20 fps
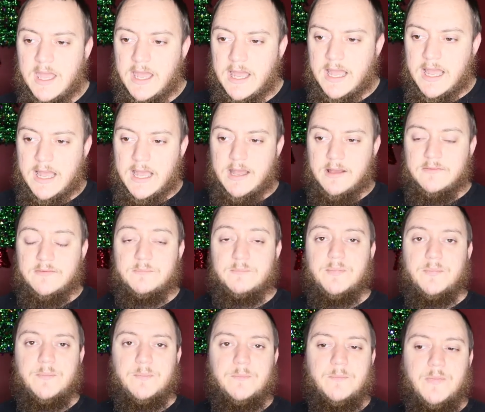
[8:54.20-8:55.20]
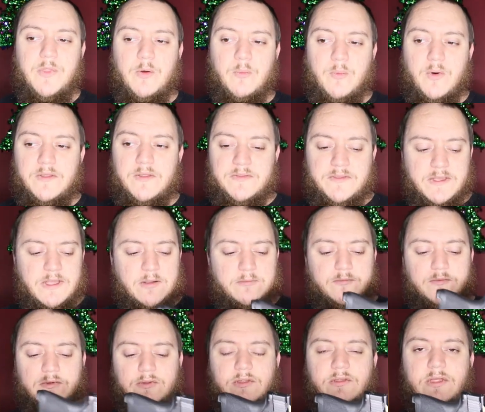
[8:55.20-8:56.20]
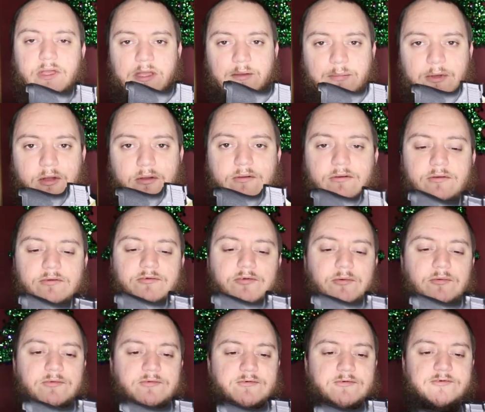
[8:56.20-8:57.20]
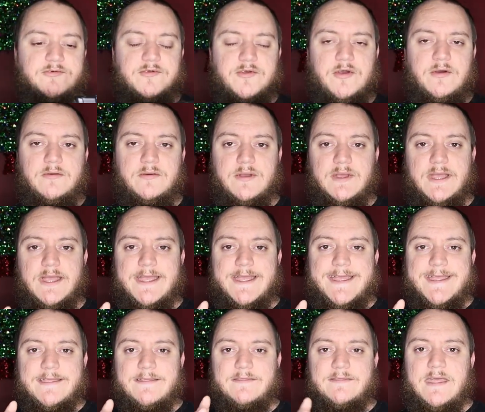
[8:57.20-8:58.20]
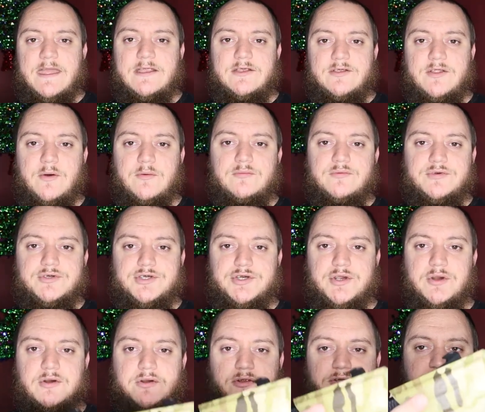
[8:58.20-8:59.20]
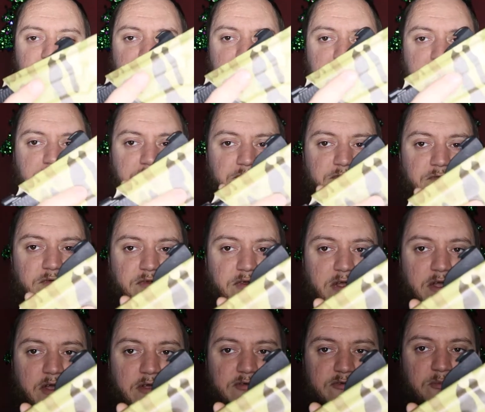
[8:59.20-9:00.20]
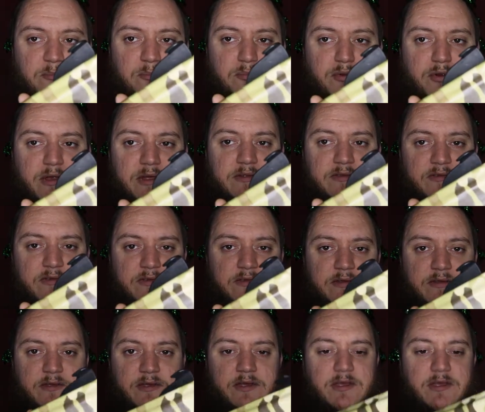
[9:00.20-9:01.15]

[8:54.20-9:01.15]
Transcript: The one thing I really like about Cook's Holsters though, they don't charge for the custom prints.